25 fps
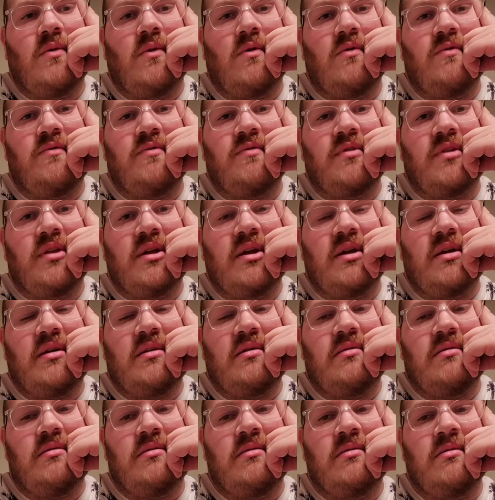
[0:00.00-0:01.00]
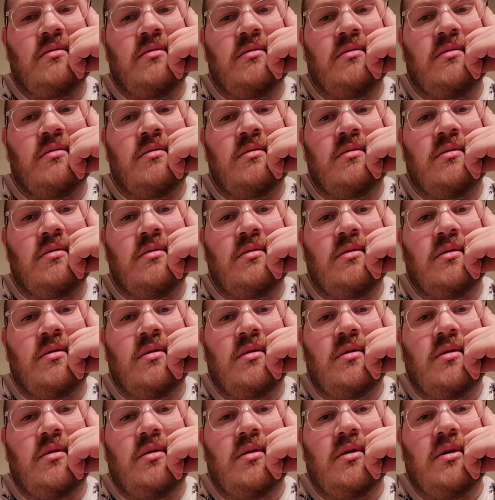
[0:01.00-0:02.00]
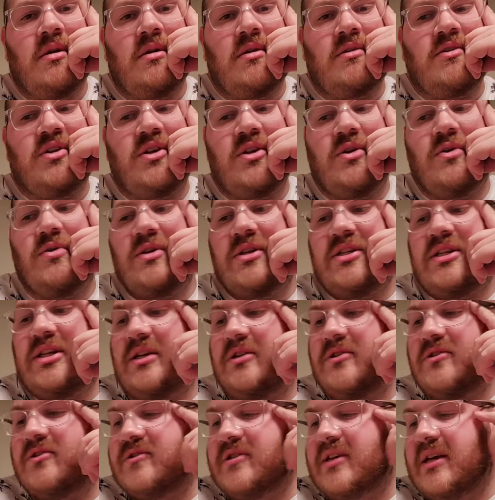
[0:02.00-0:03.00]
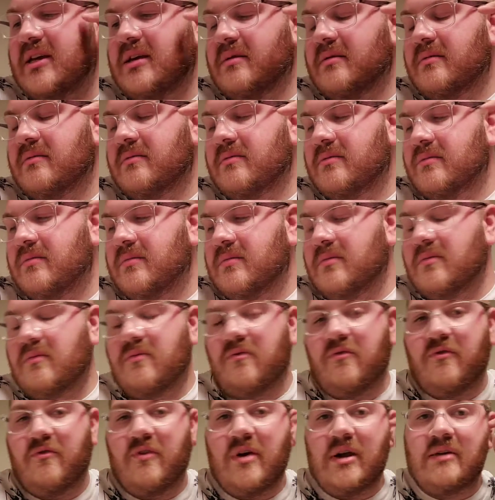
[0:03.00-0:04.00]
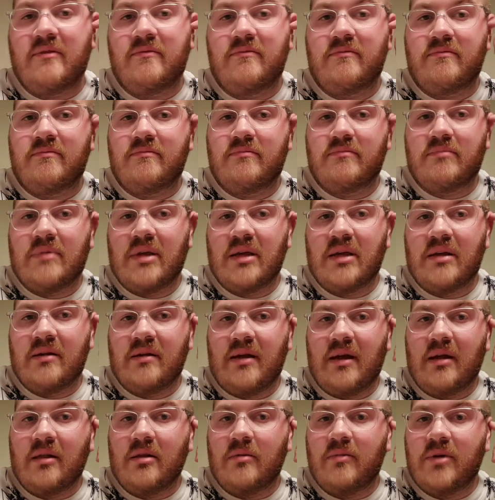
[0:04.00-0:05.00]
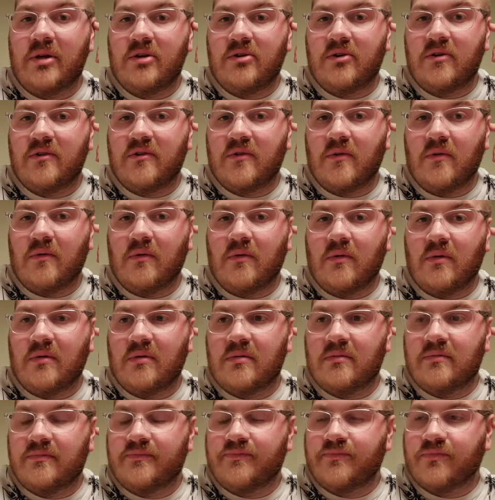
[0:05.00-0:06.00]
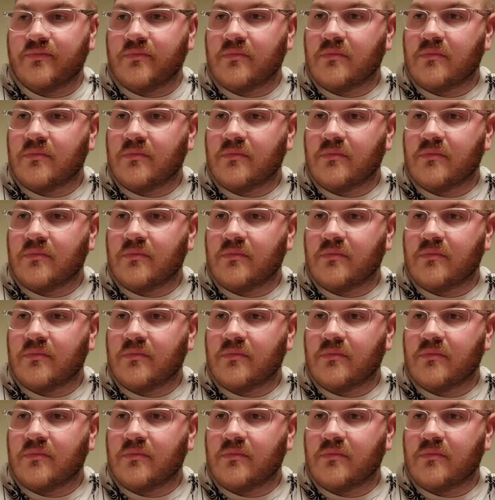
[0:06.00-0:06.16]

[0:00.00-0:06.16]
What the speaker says: too old for that. Yeah, she only teaches like fucking like elementary school.